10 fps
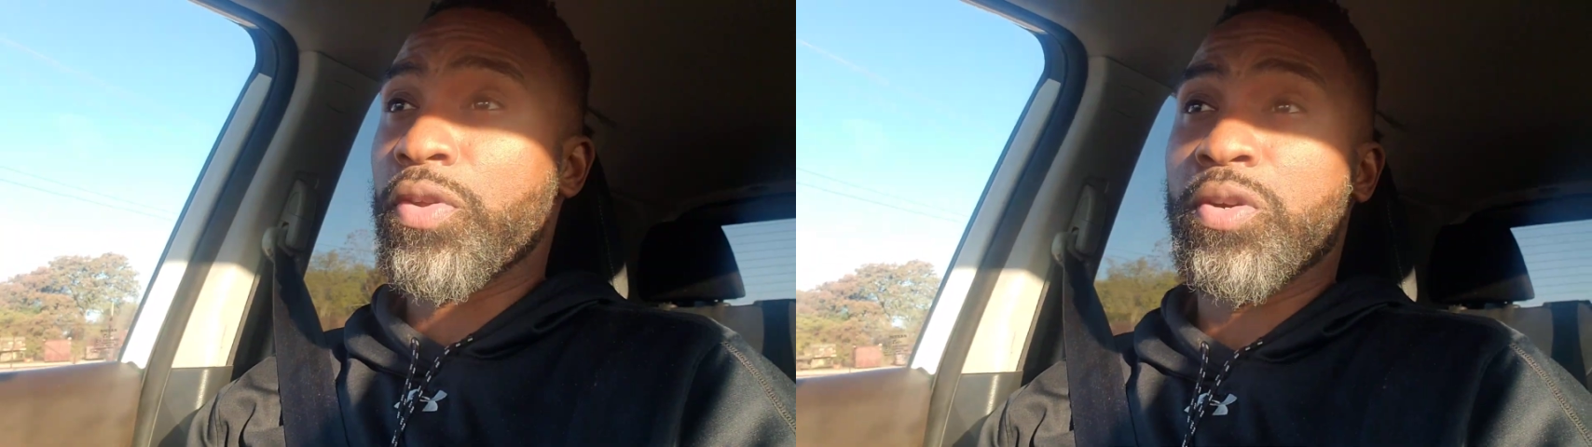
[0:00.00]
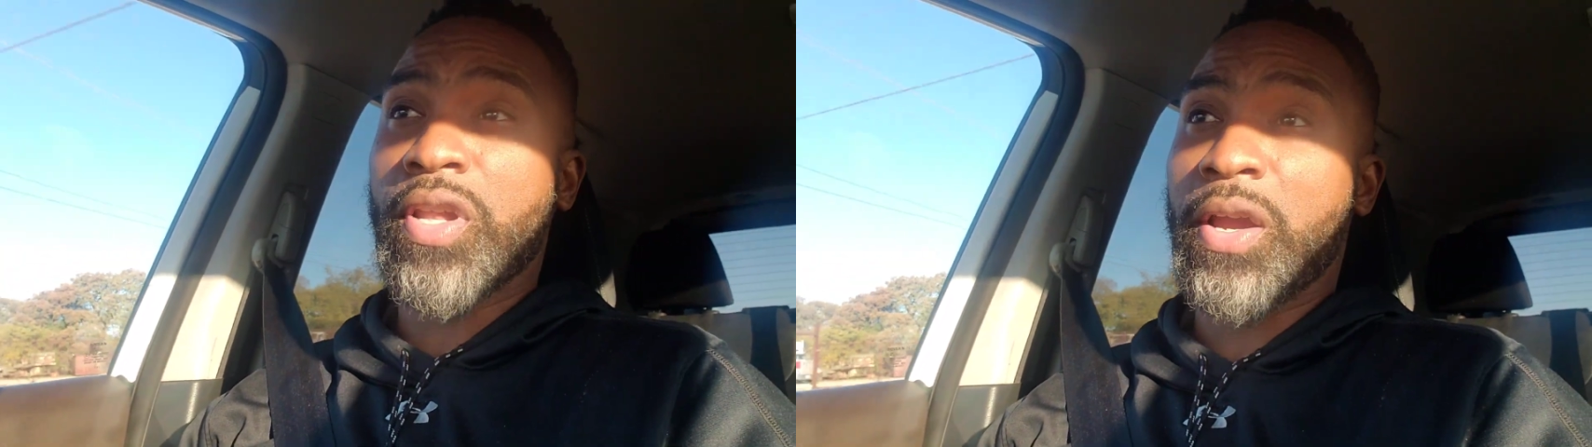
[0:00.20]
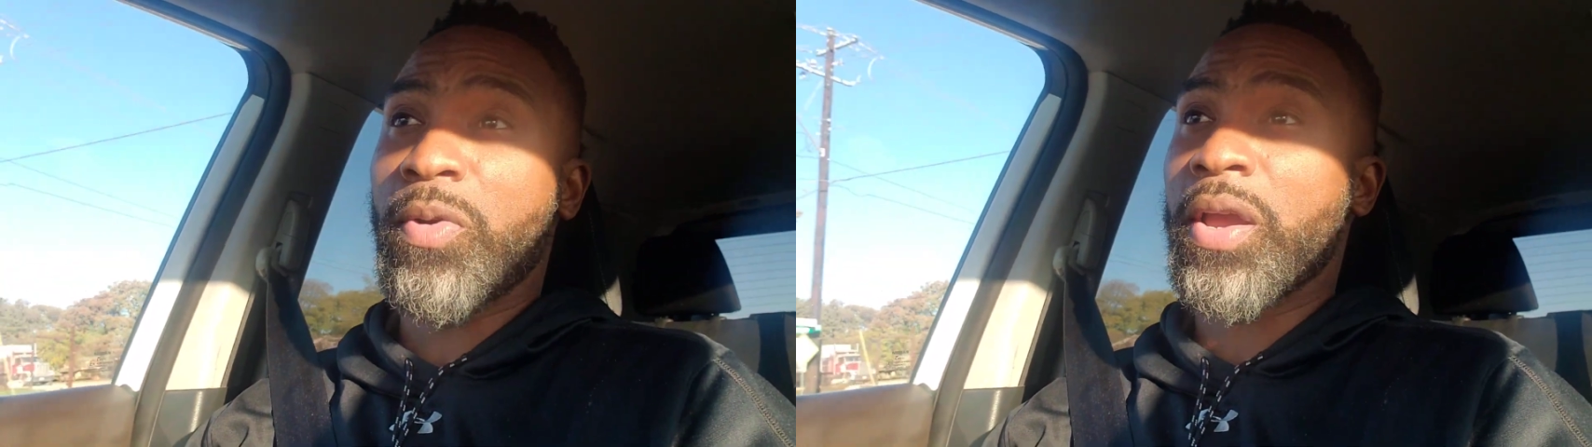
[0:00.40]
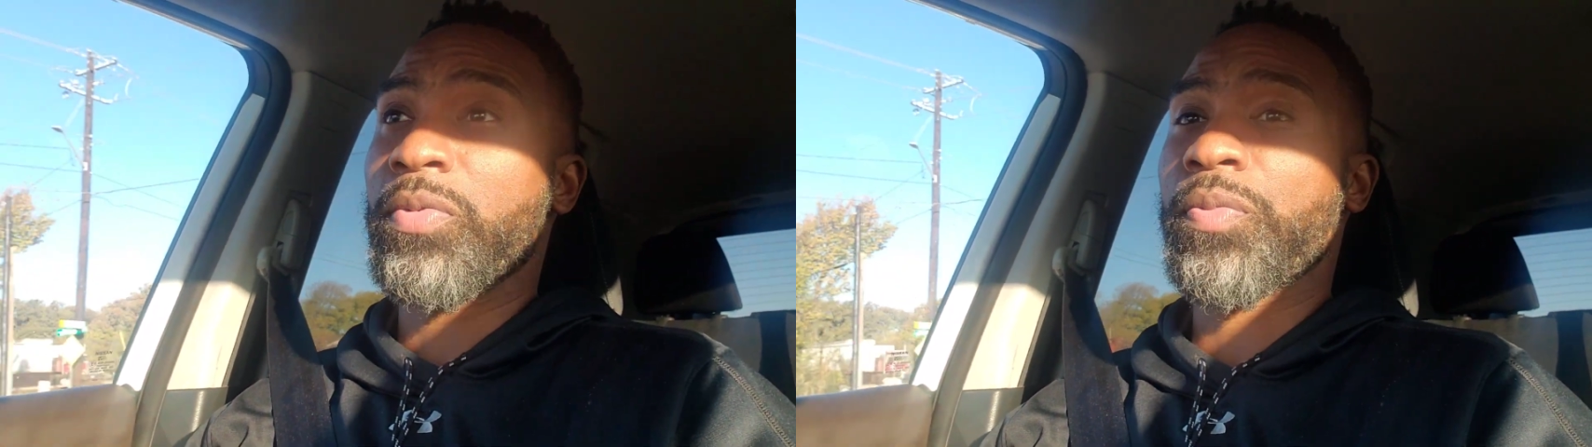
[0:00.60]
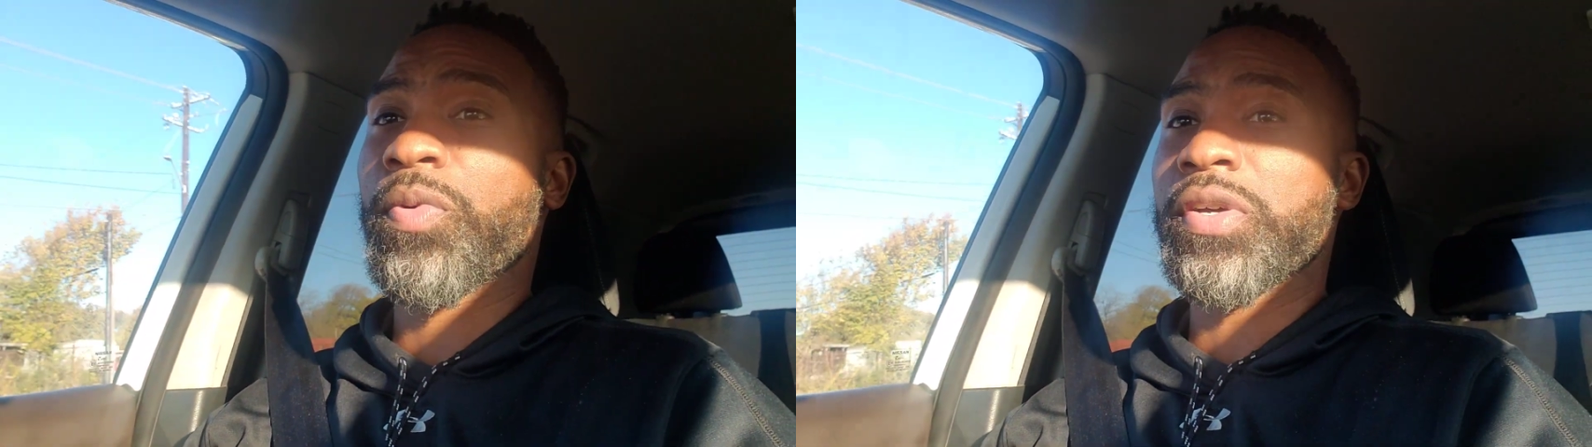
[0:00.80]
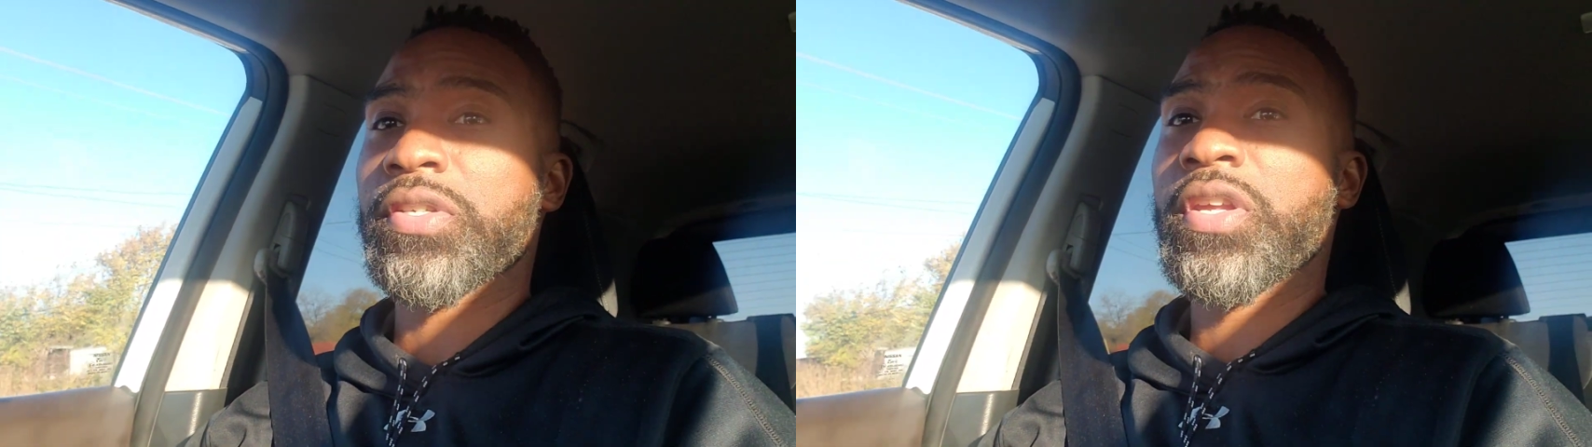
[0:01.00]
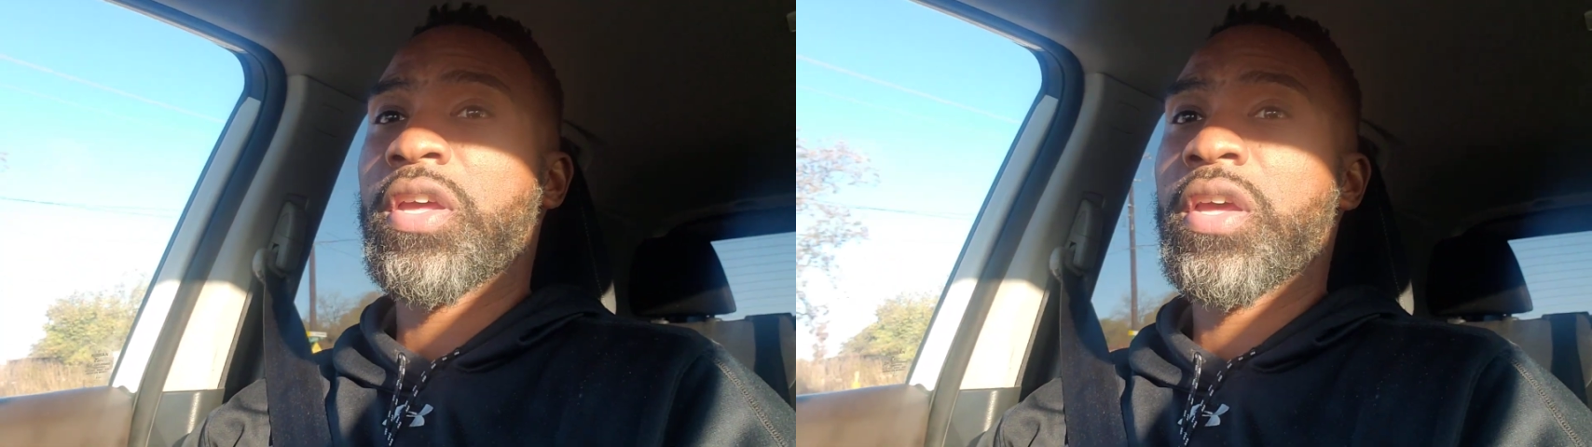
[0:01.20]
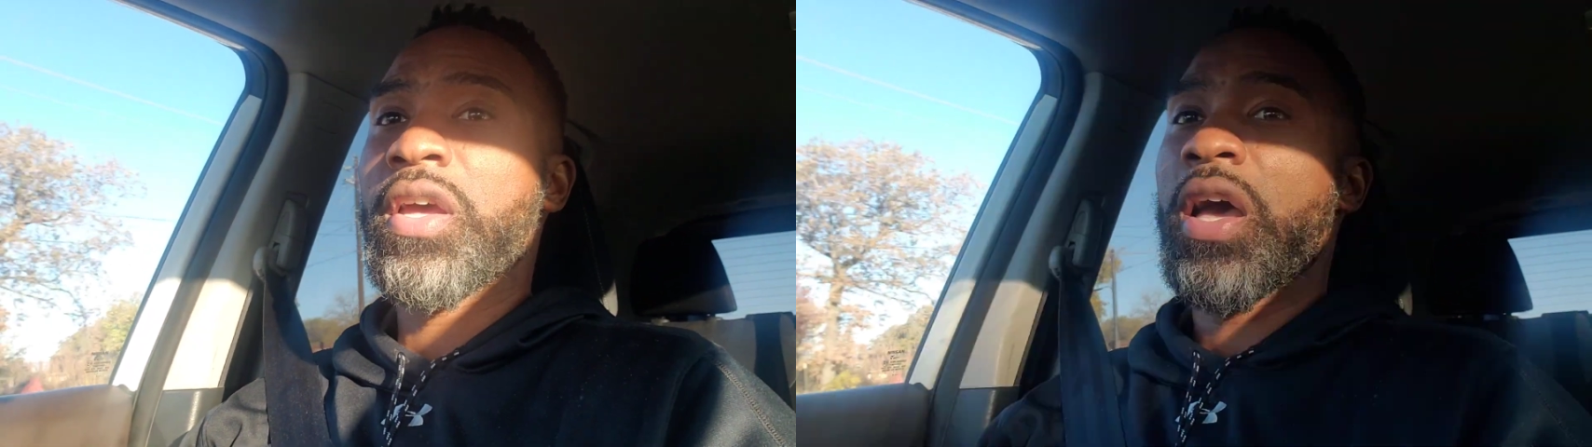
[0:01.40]
If you don't like writing reports,
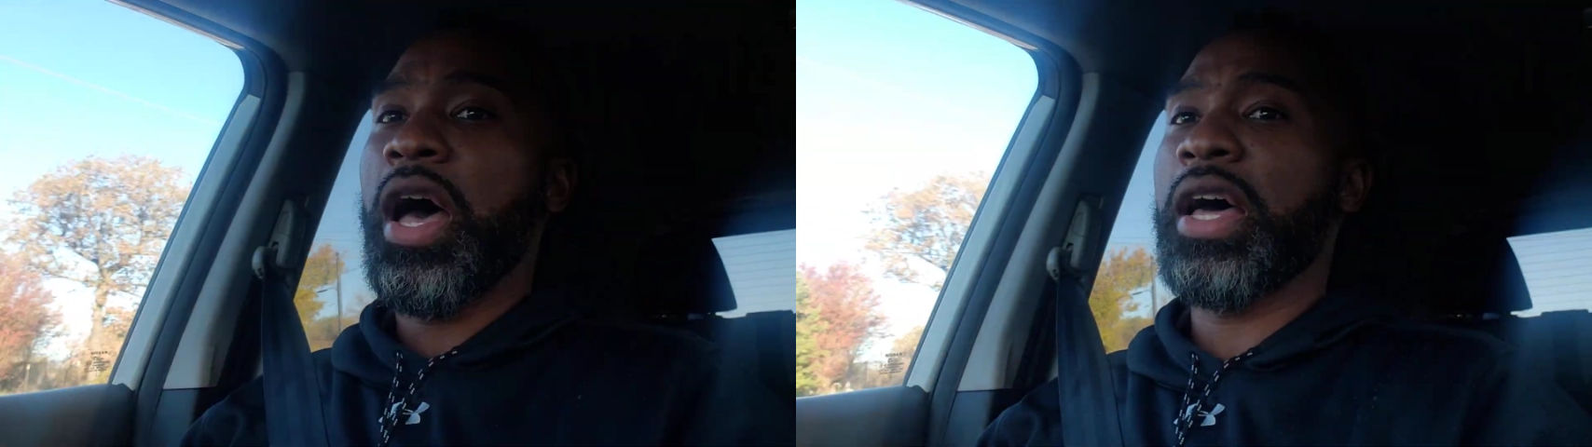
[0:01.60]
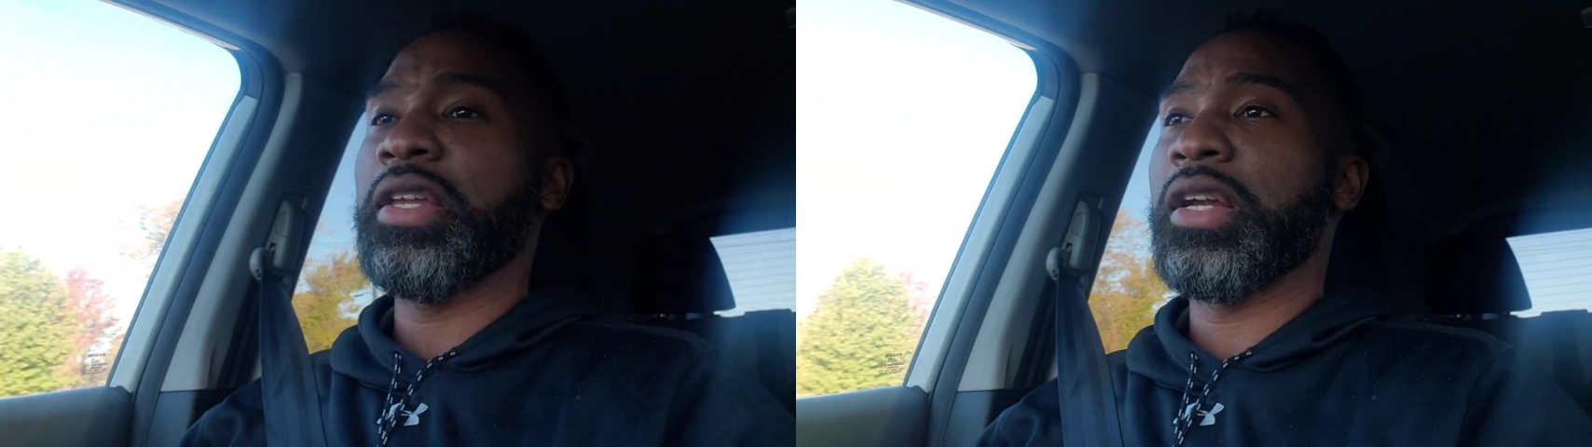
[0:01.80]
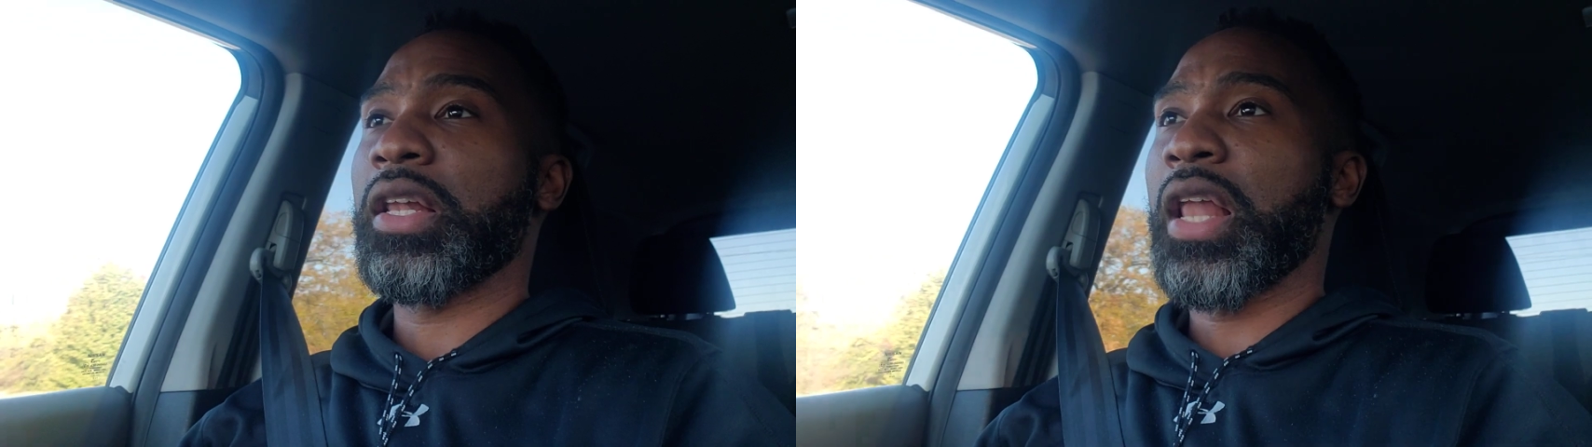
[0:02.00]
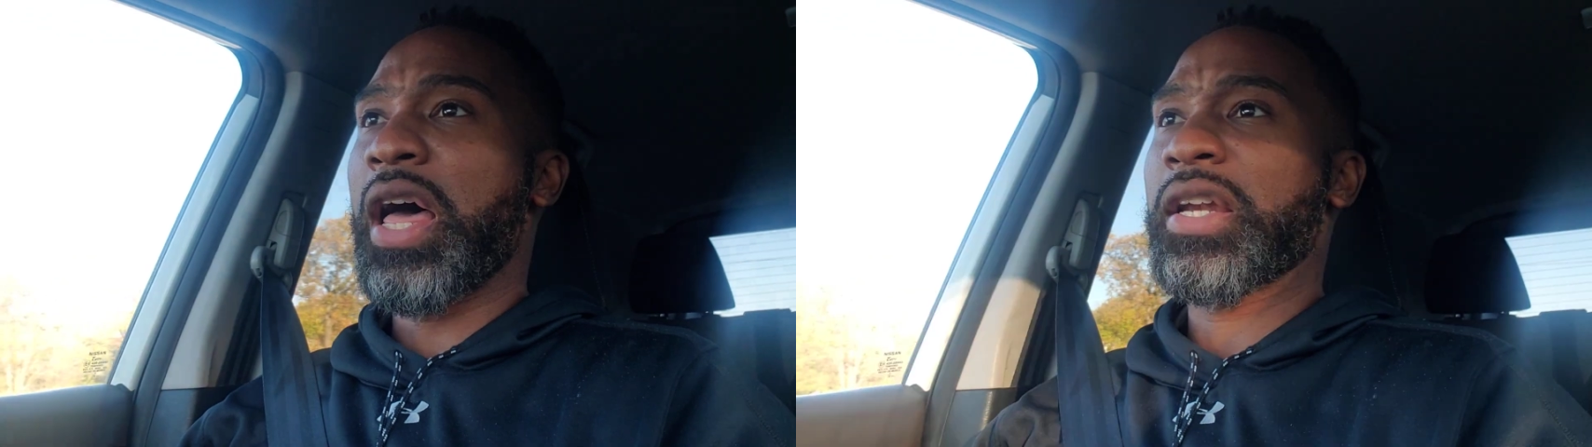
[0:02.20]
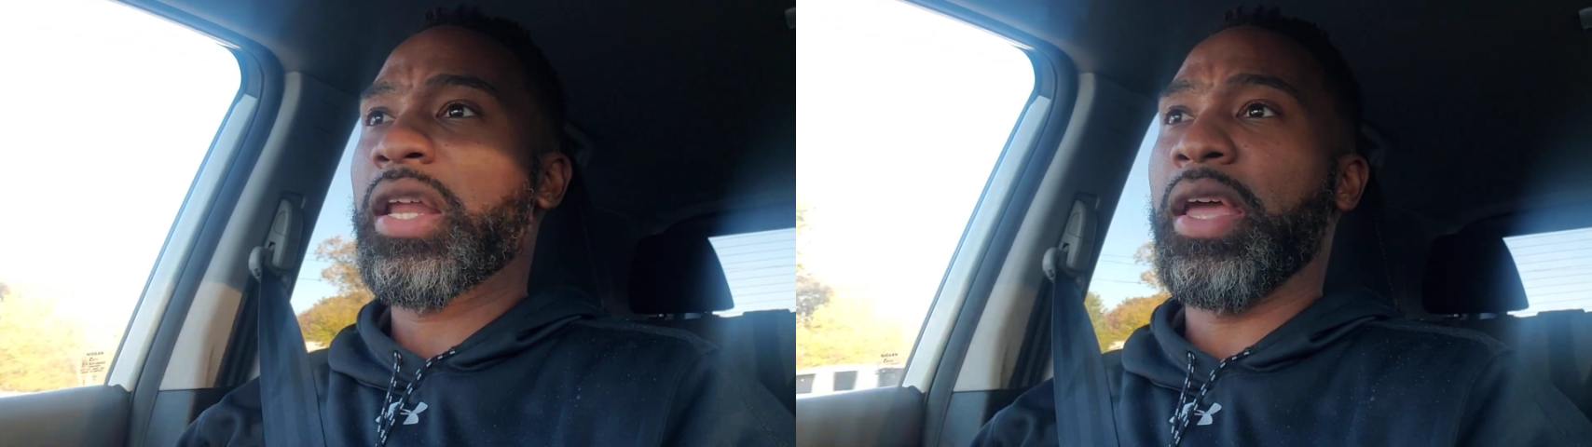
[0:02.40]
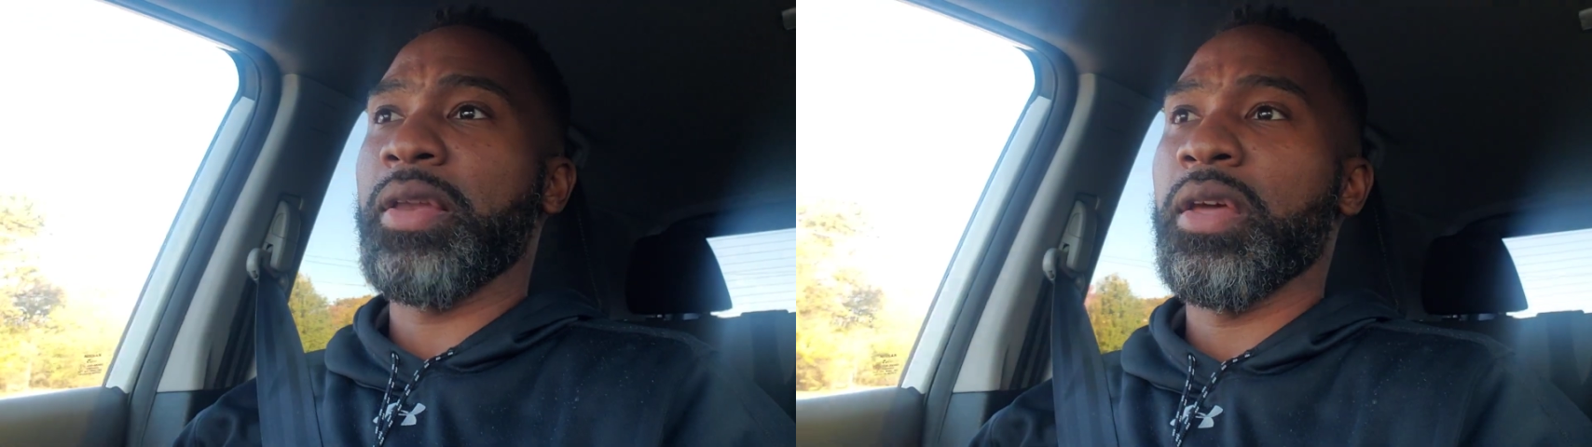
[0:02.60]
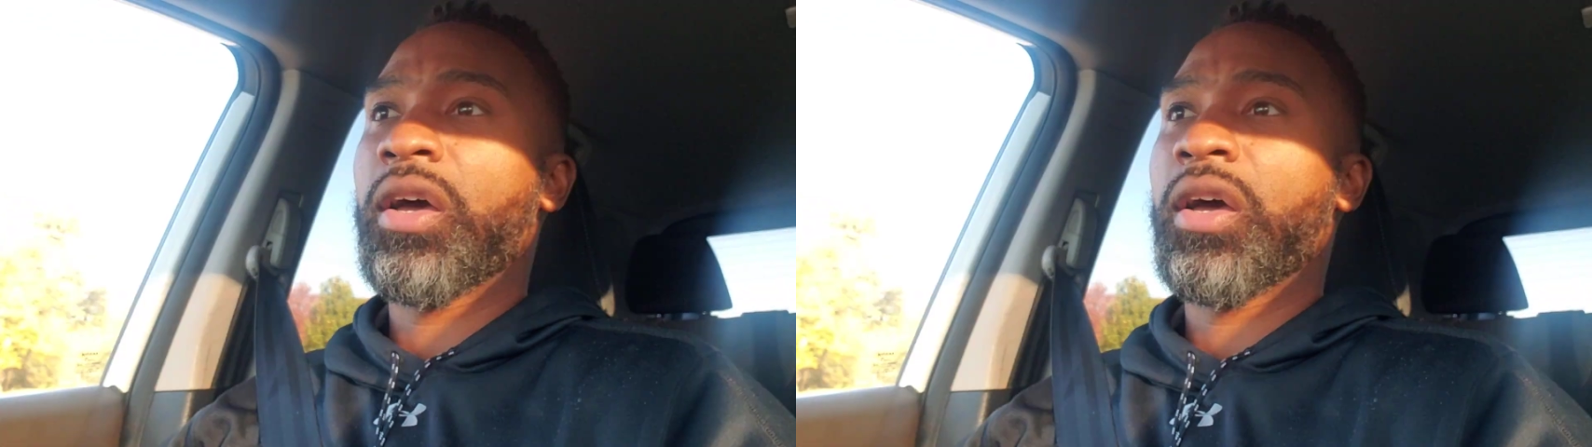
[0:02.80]
I did a lot of that.